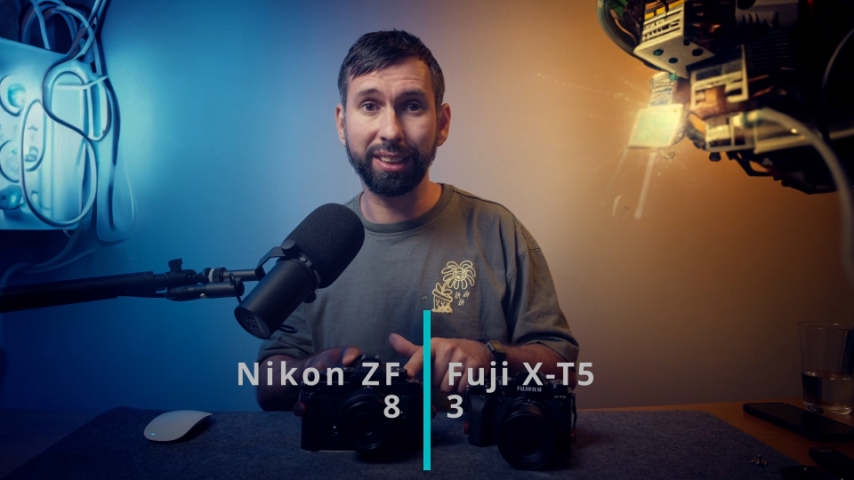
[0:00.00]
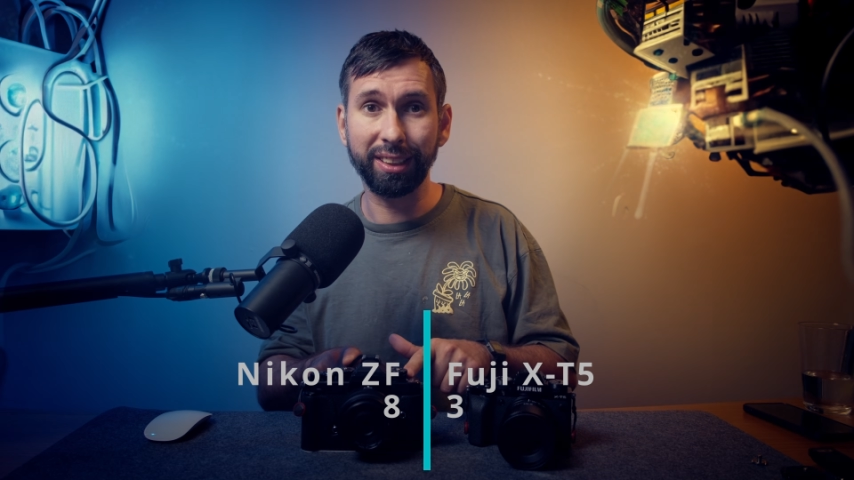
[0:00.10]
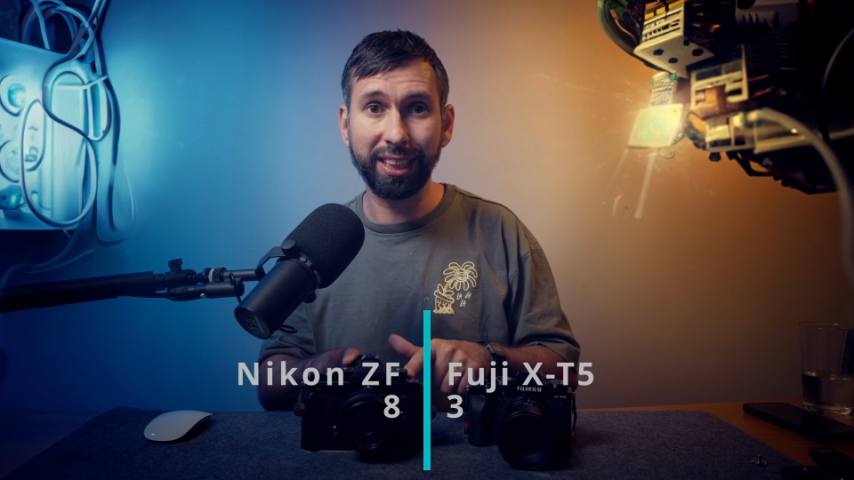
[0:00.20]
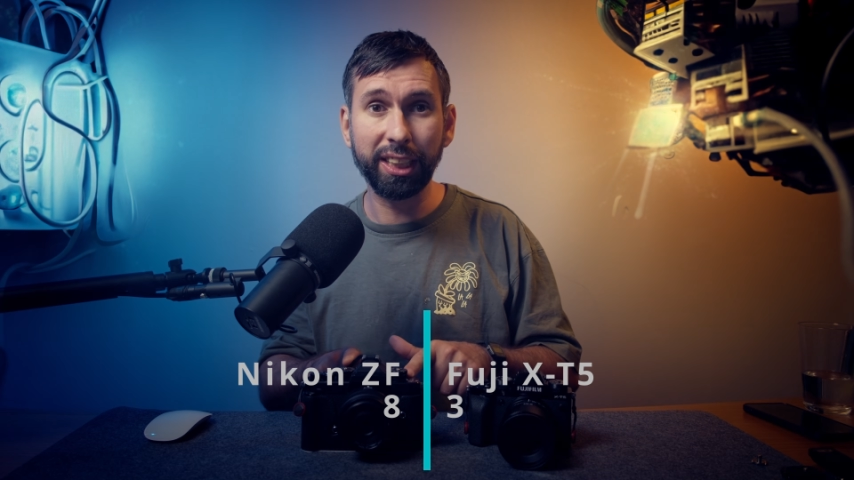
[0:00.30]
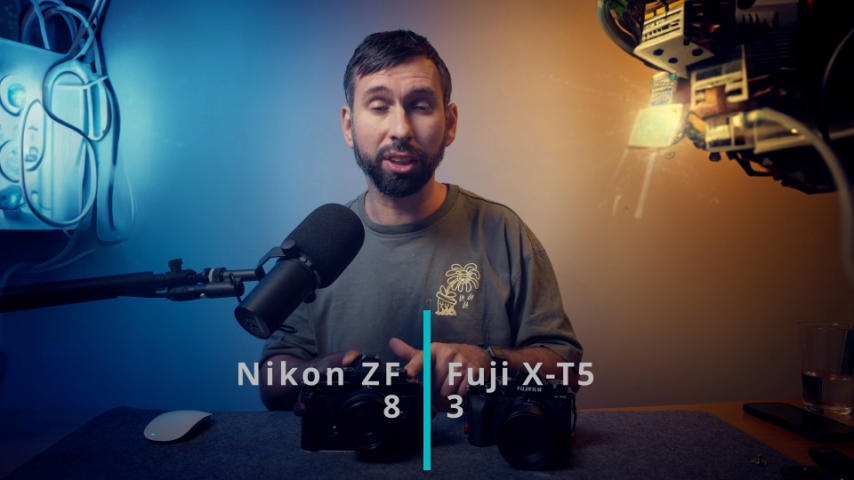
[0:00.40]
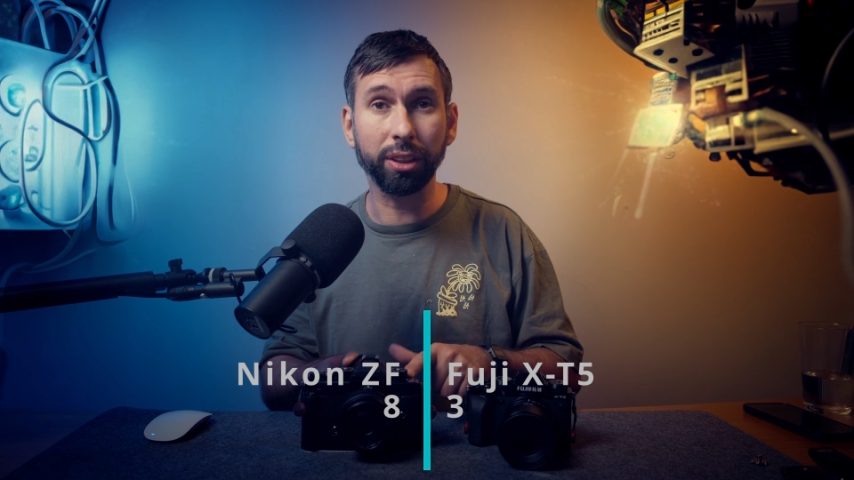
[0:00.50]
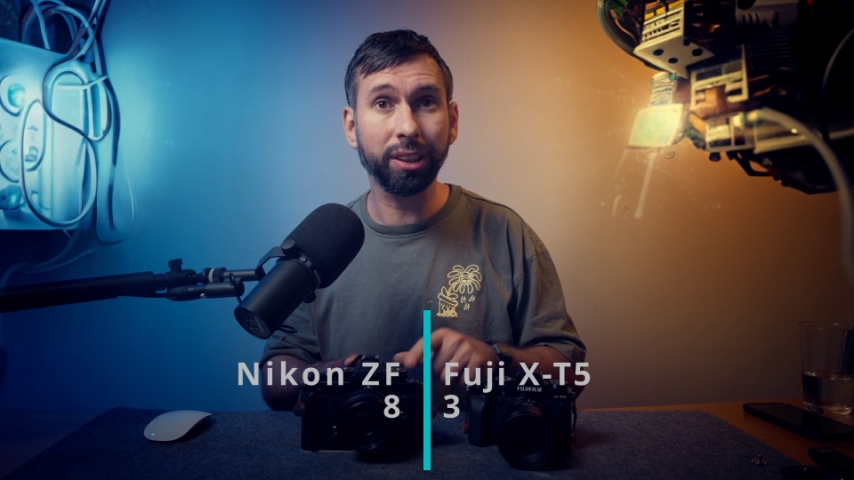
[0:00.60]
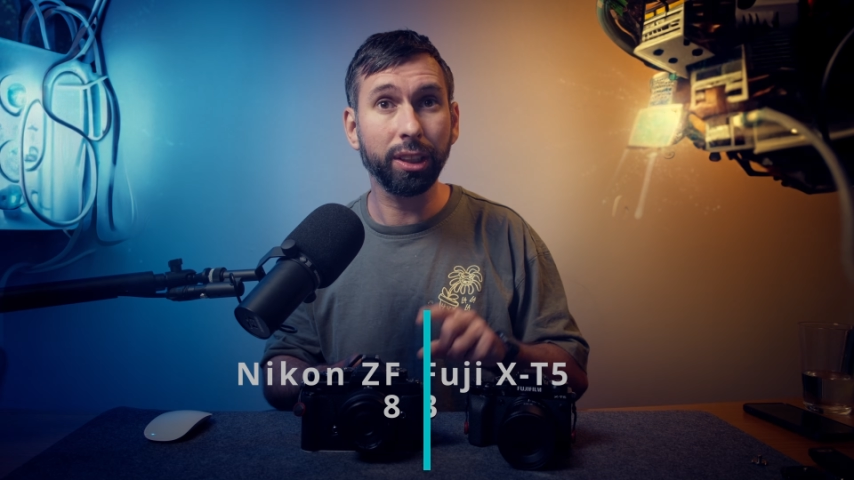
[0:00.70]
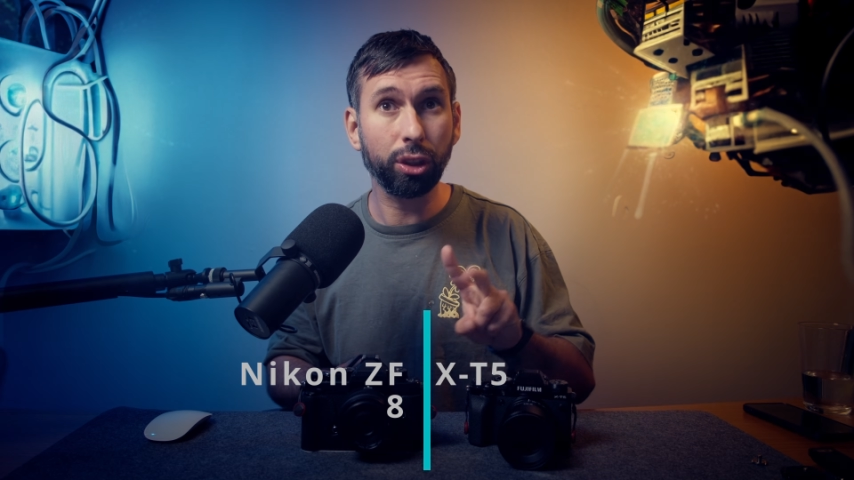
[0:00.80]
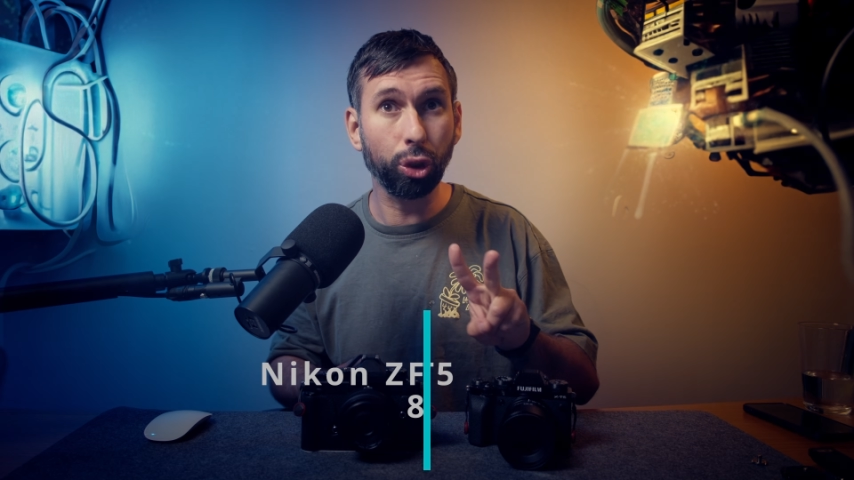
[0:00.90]
Nikon
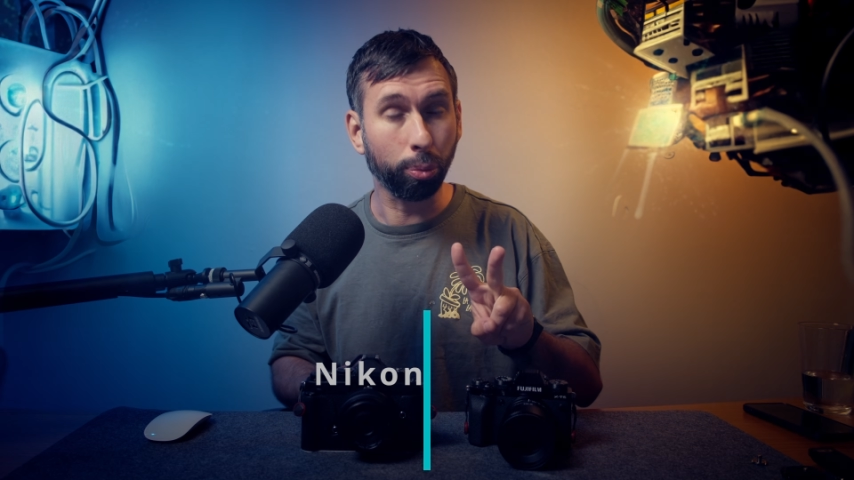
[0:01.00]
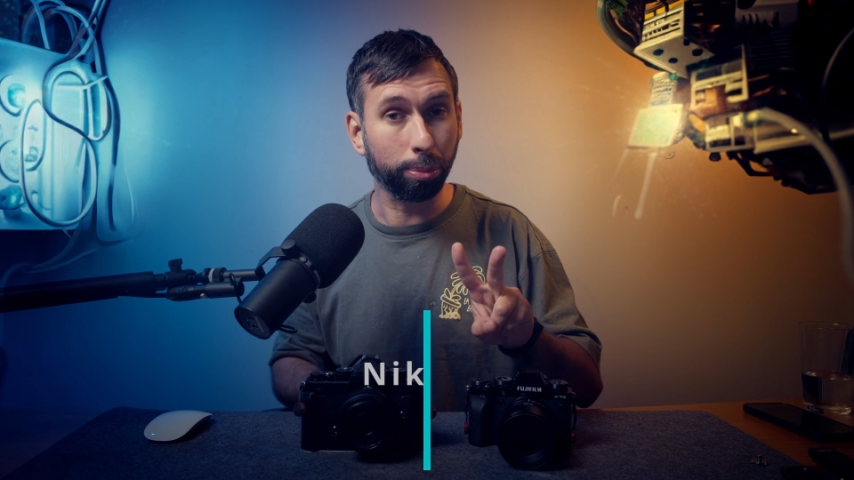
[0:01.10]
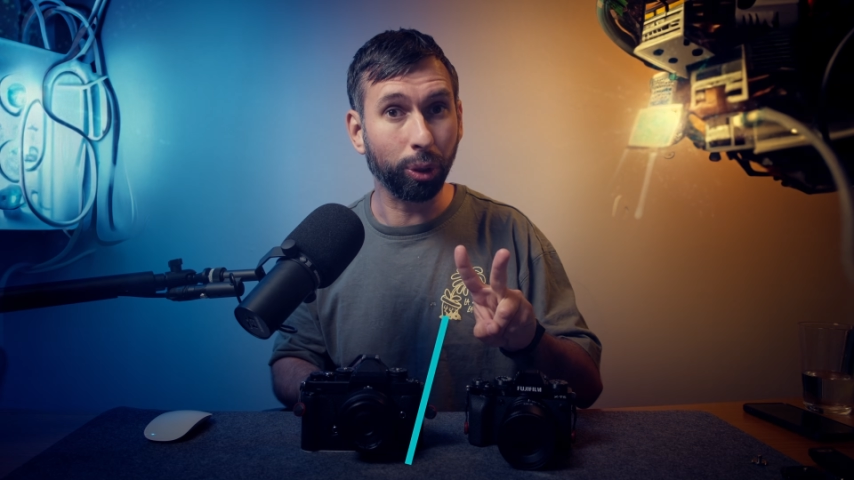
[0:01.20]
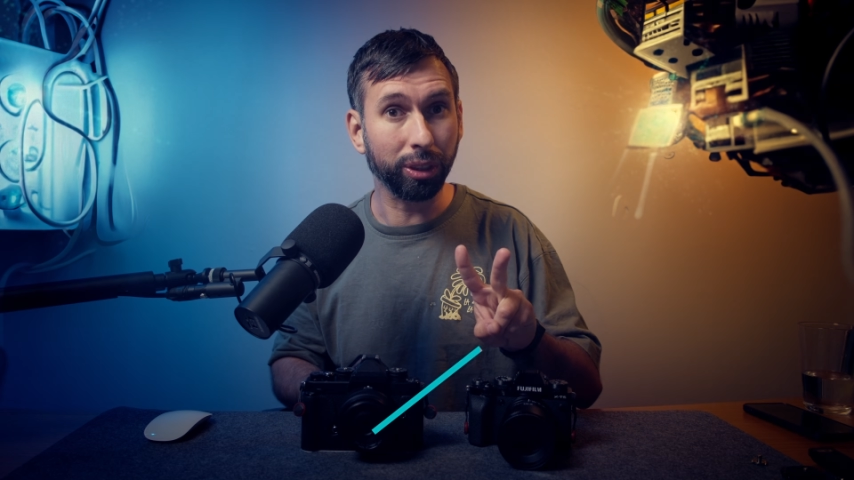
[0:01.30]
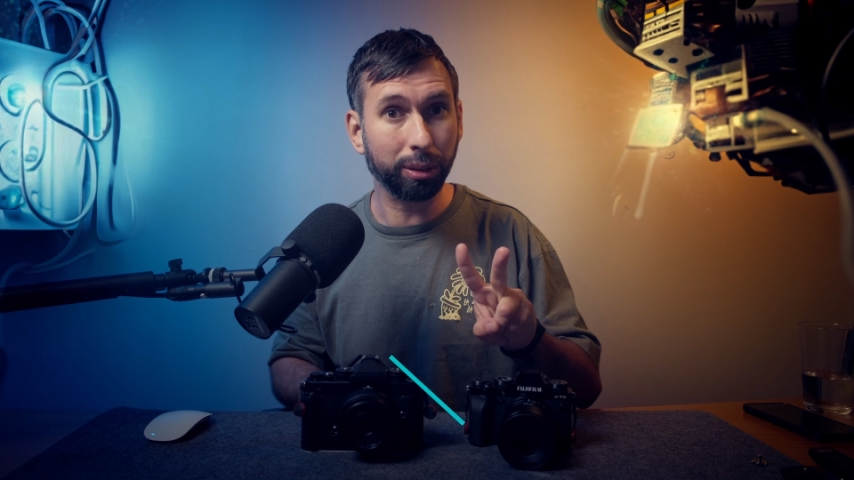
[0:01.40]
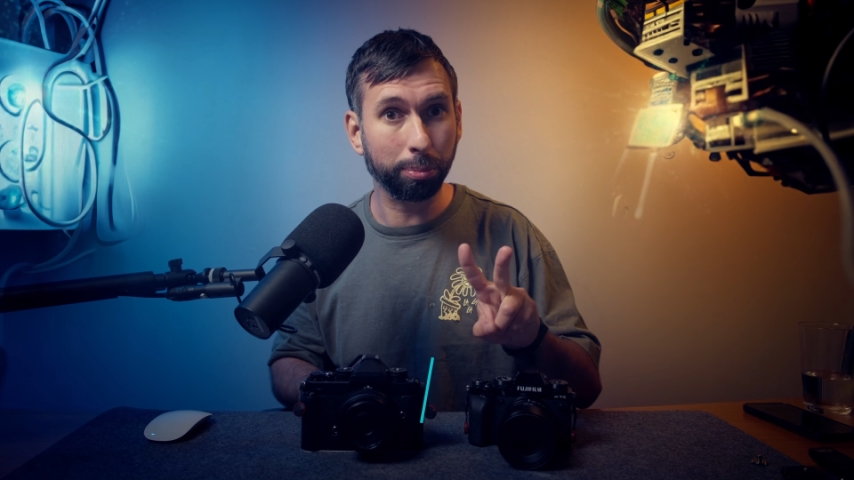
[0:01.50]
2 points,